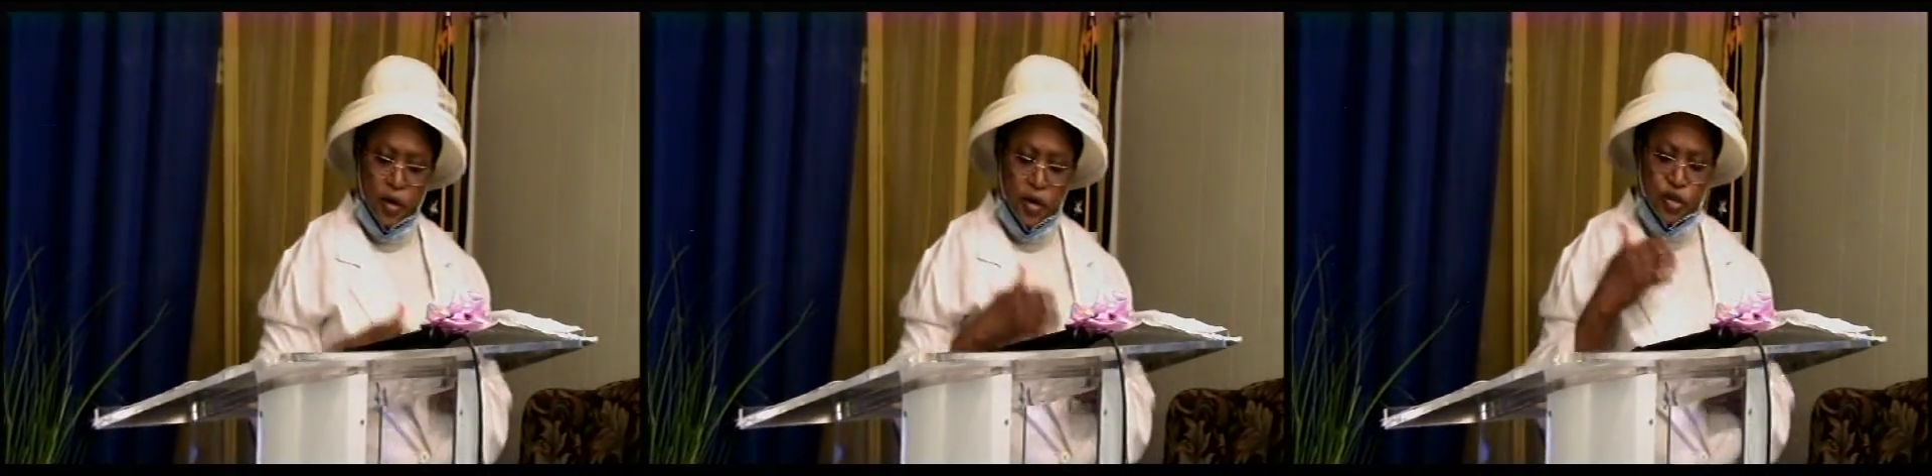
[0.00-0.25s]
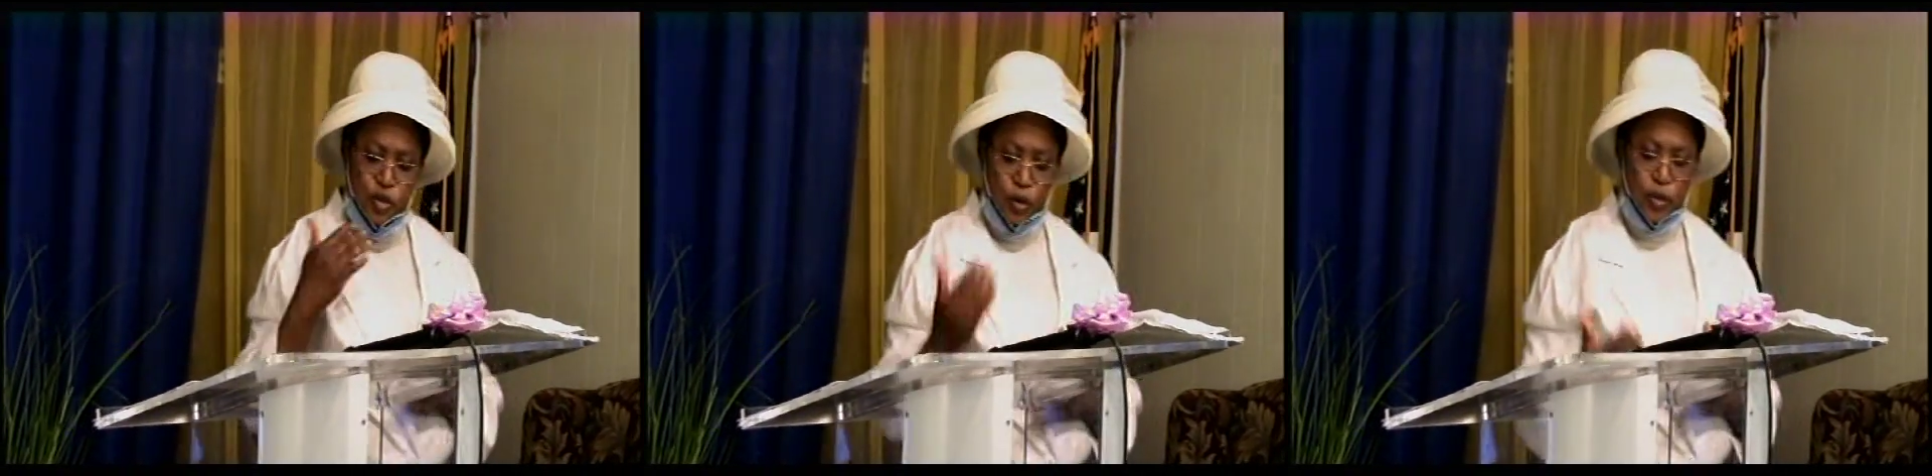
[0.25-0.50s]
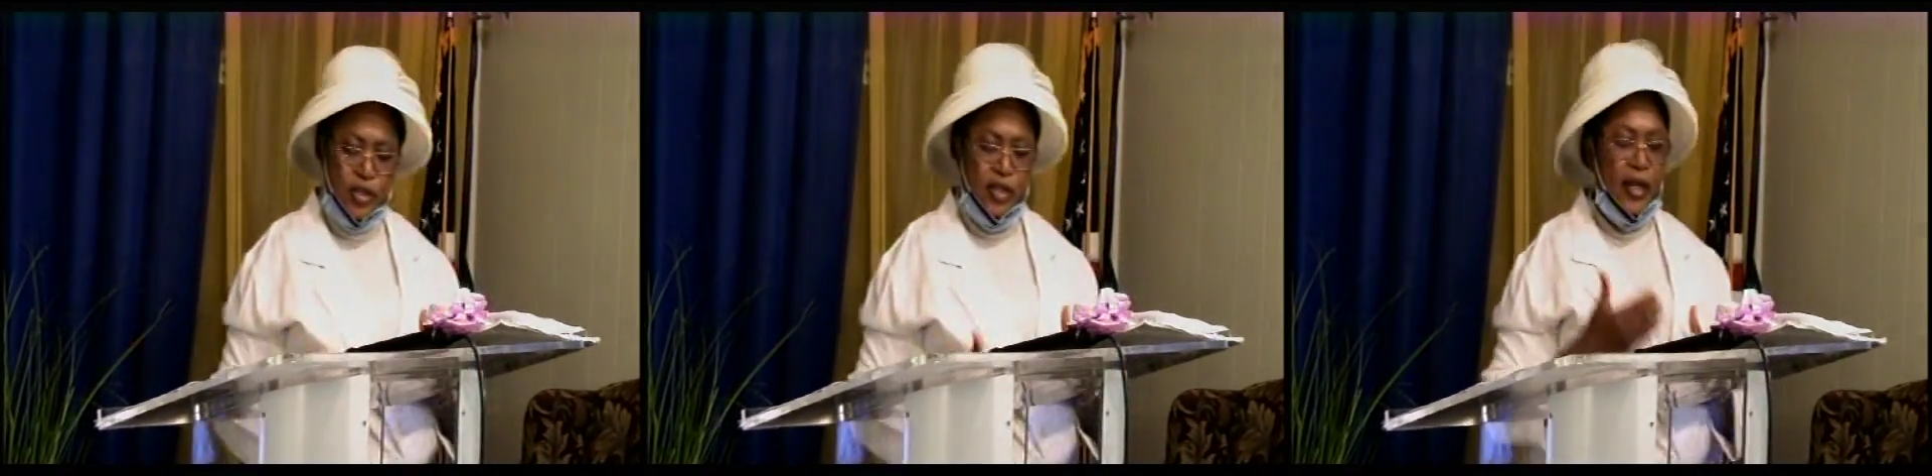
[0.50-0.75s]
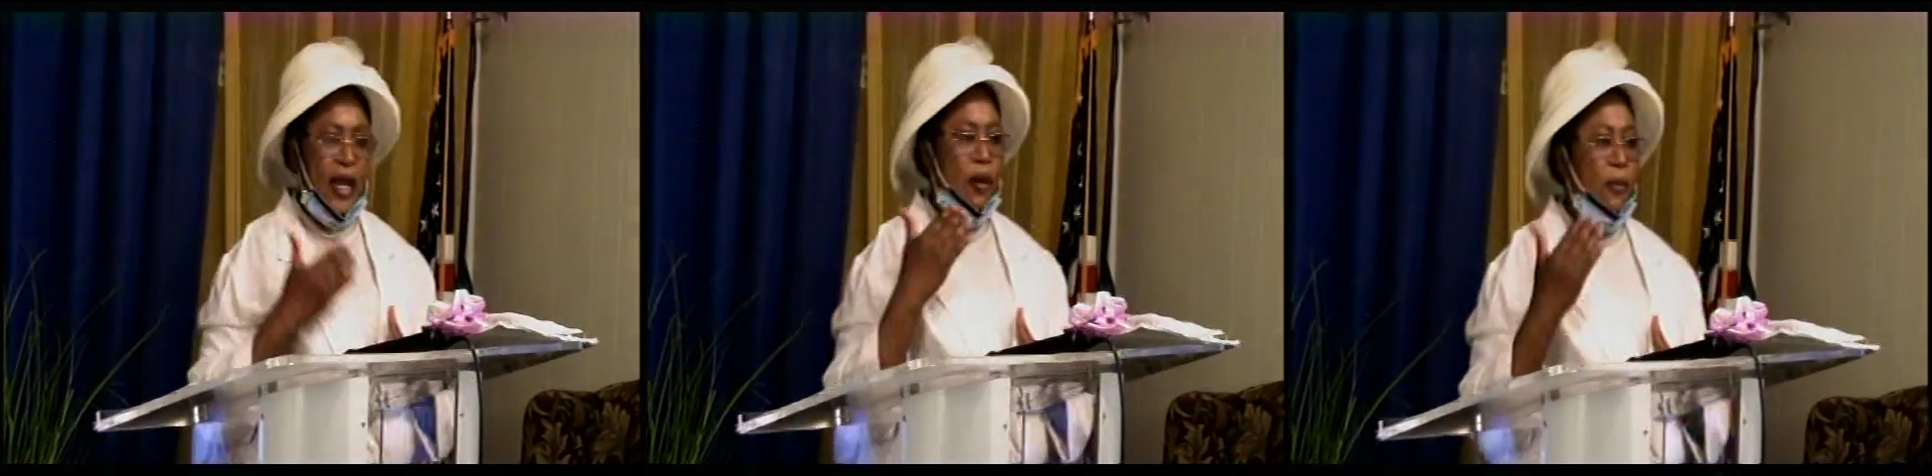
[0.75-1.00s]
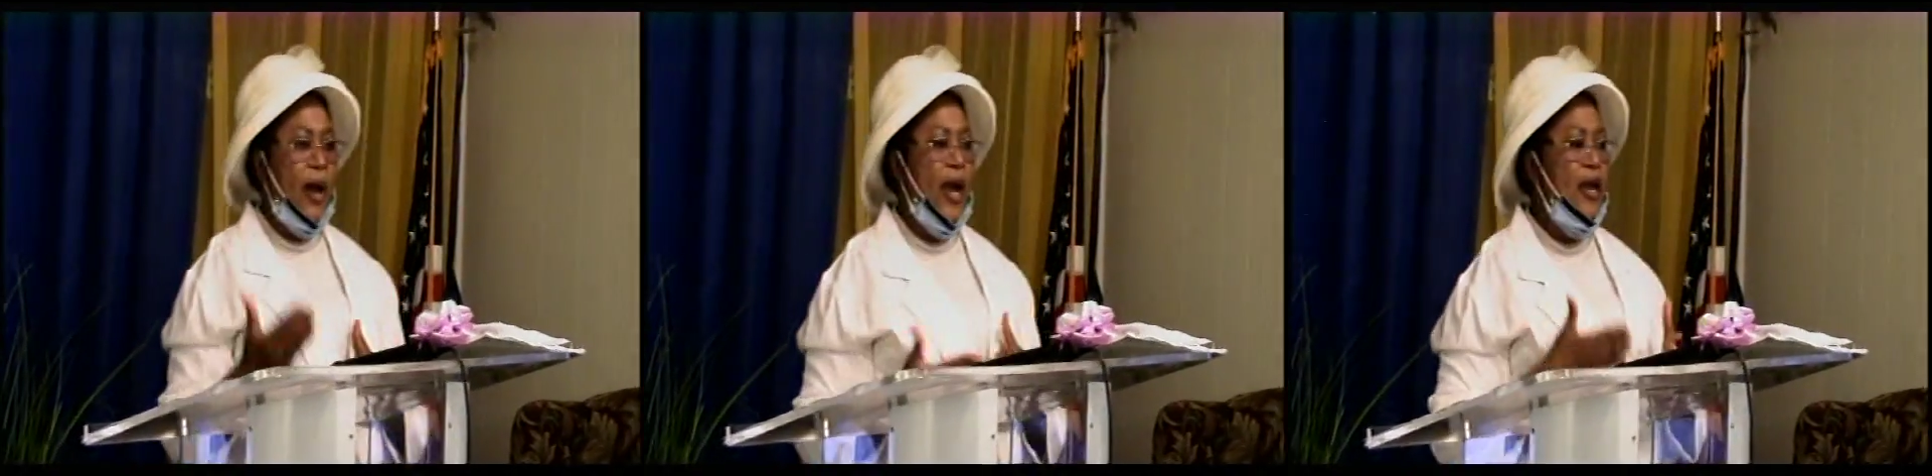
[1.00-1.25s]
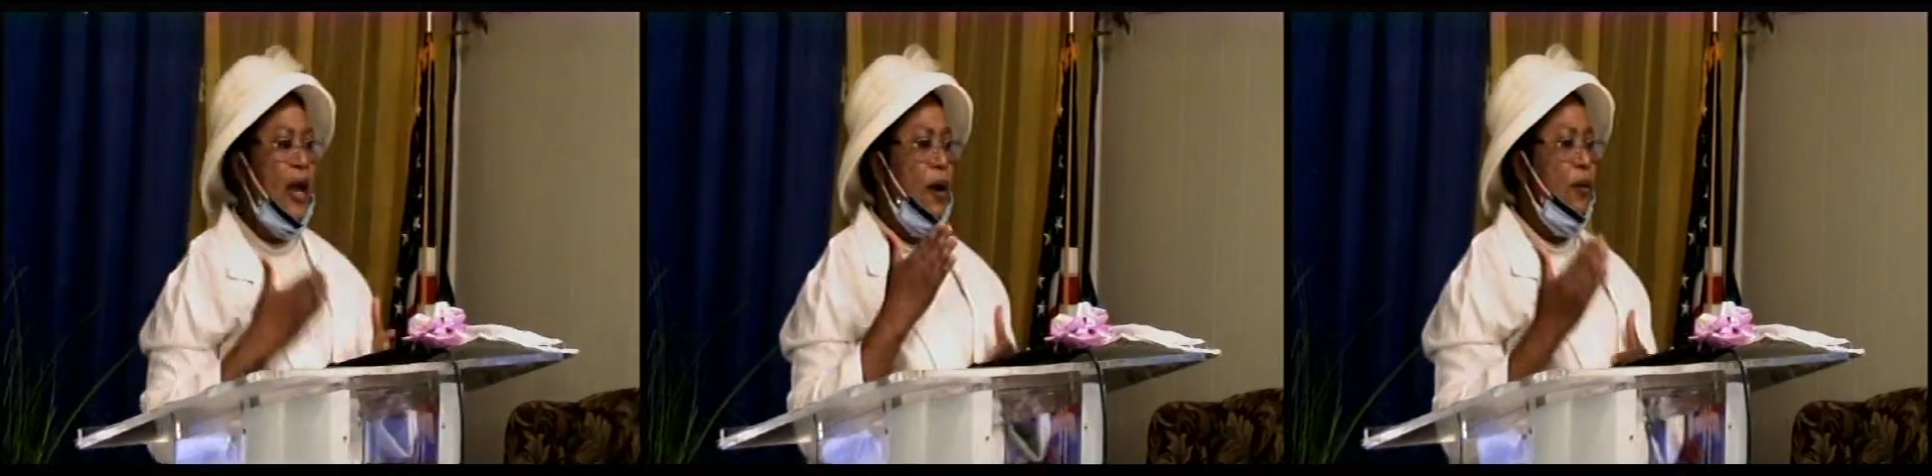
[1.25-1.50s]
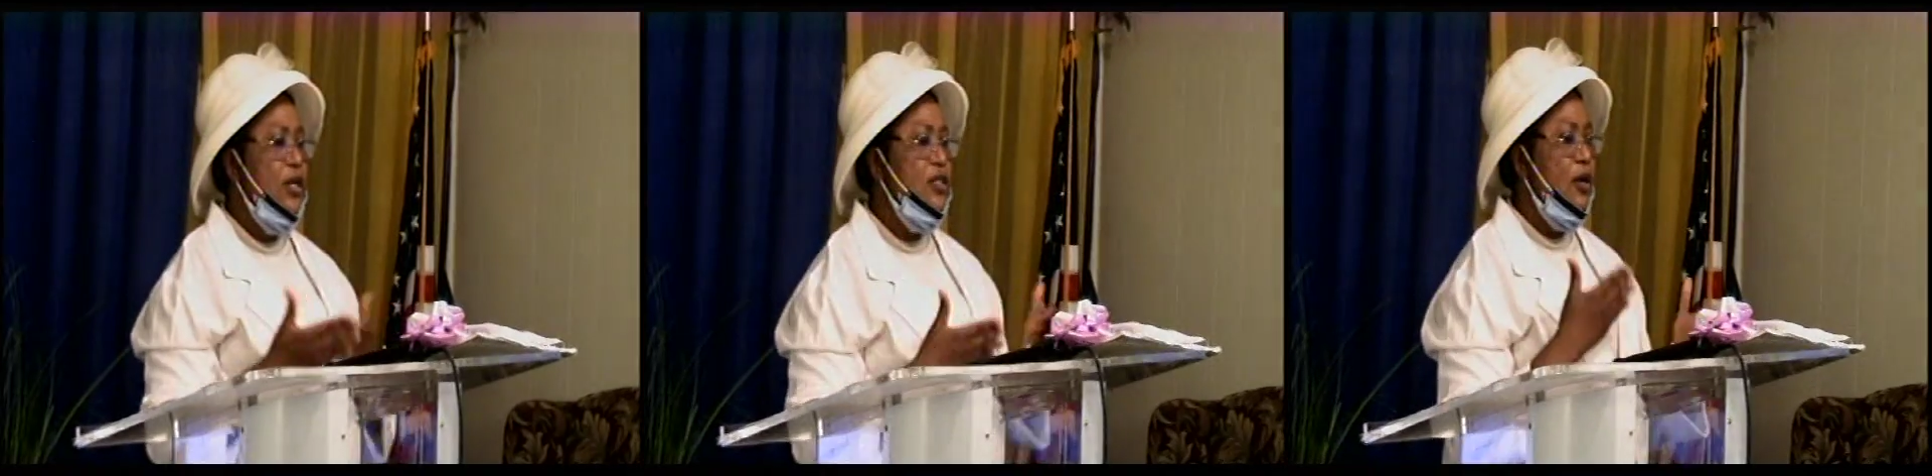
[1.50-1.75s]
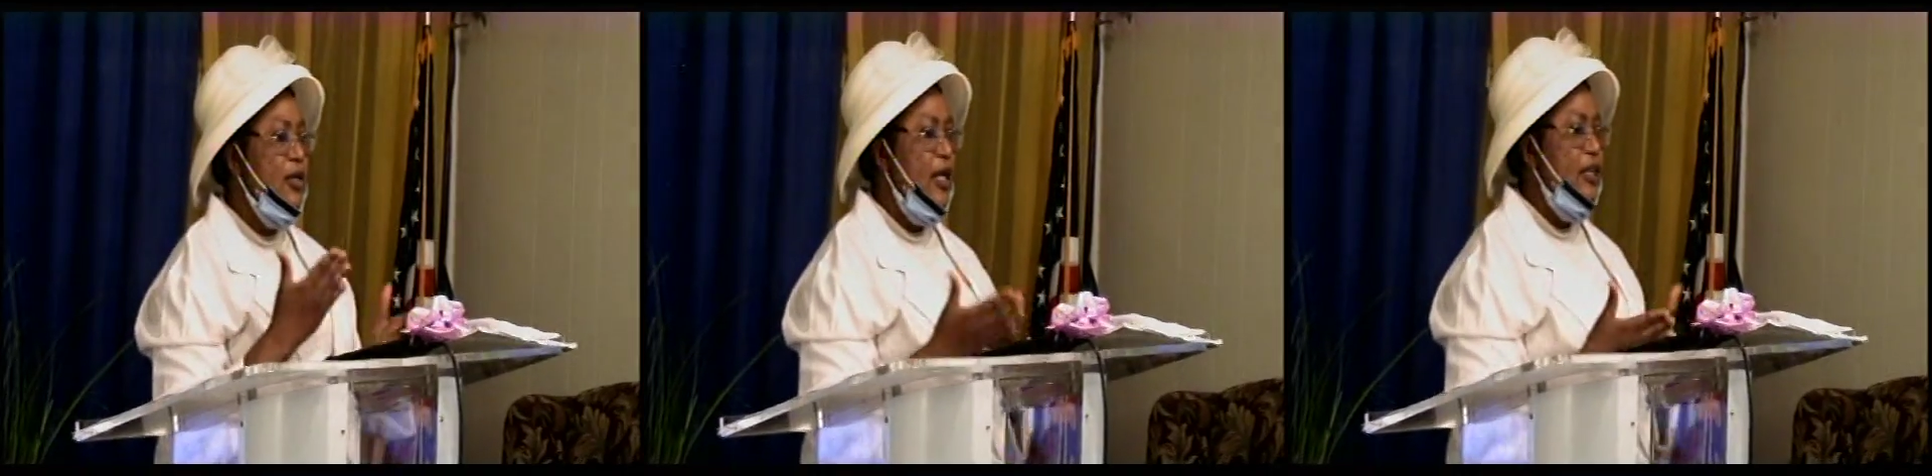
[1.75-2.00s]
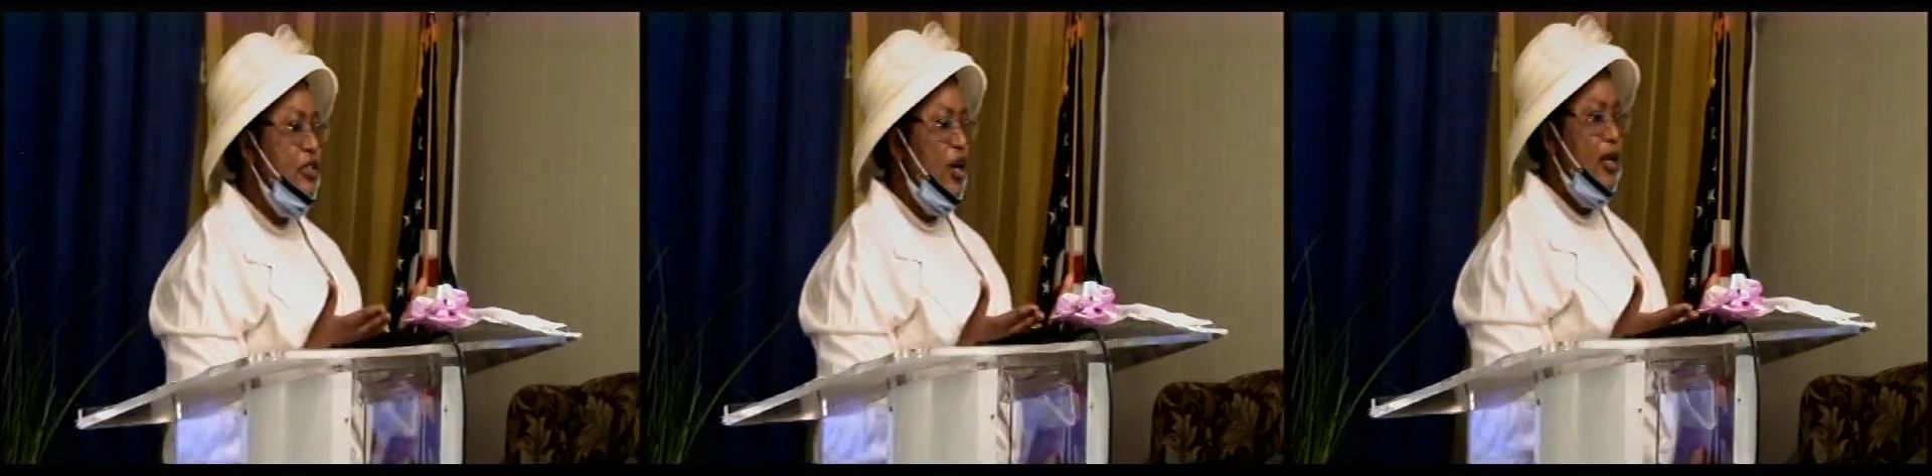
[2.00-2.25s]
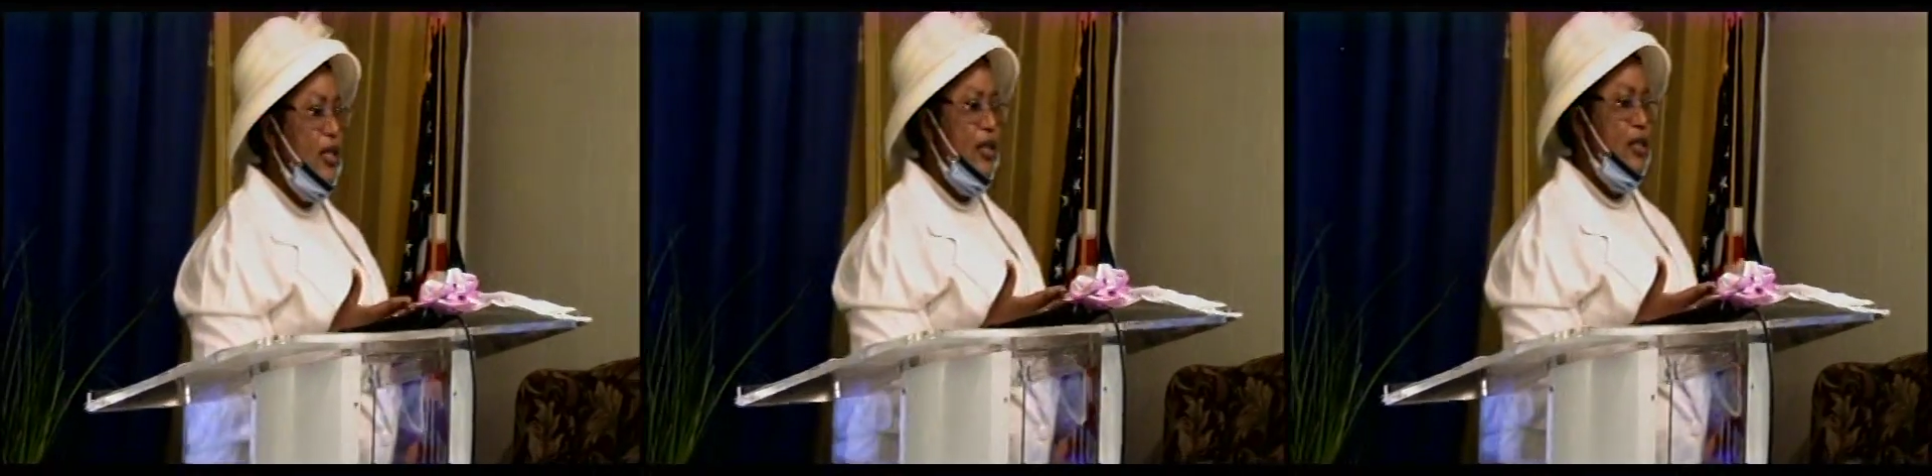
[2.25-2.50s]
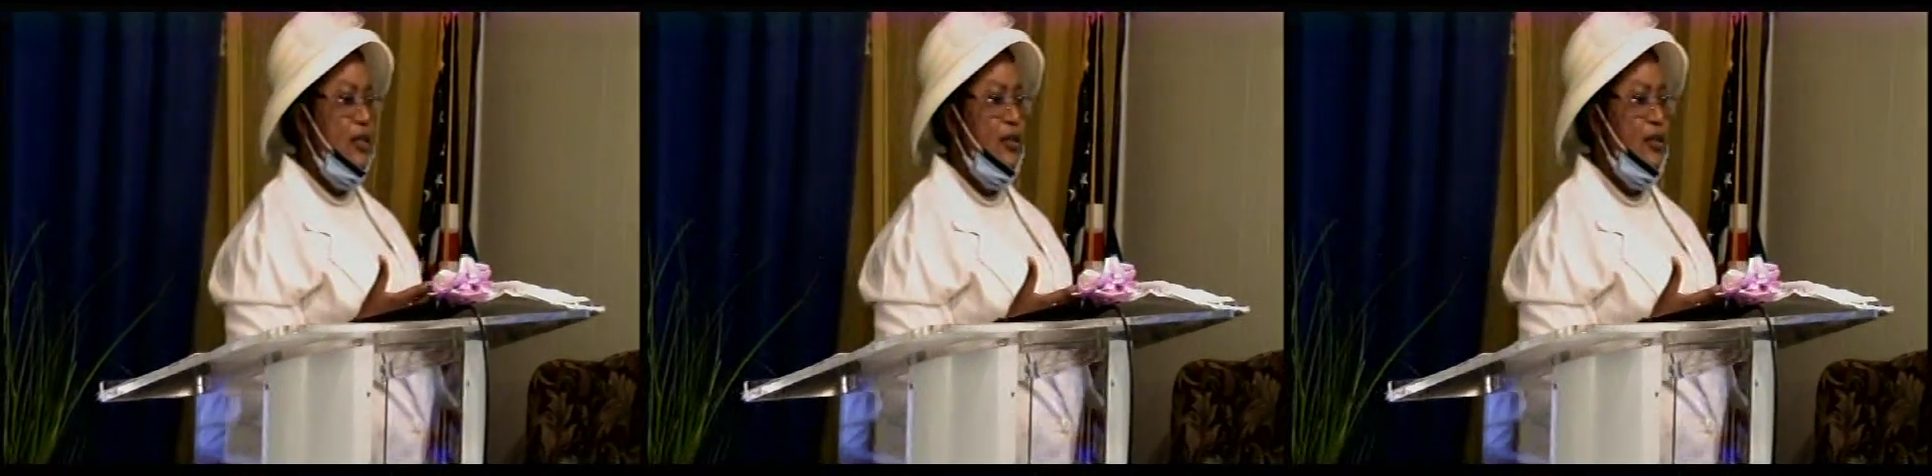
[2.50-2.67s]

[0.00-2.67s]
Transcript: you could see that while I was on the journey,